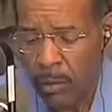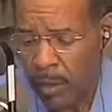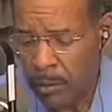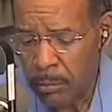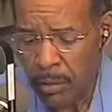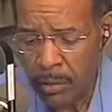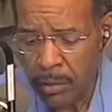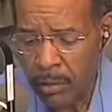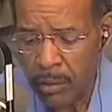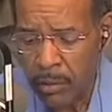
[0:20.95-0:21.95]
how white
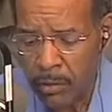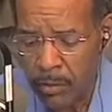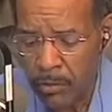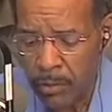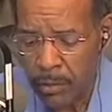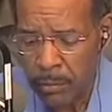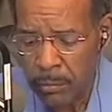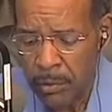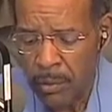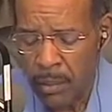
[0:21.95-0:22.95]
America hears
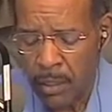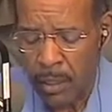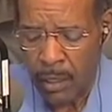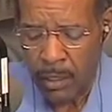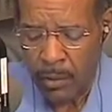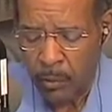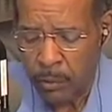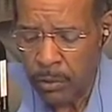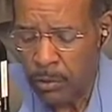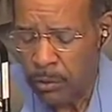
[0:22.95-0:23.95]
him.
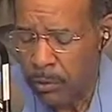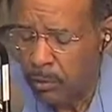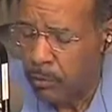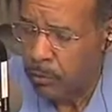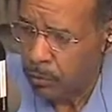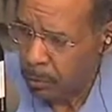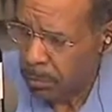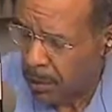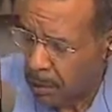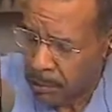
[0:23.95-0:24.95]
And we're going to
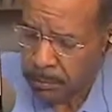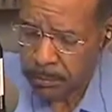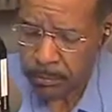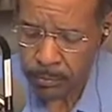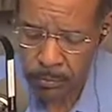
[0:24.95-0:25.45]
spend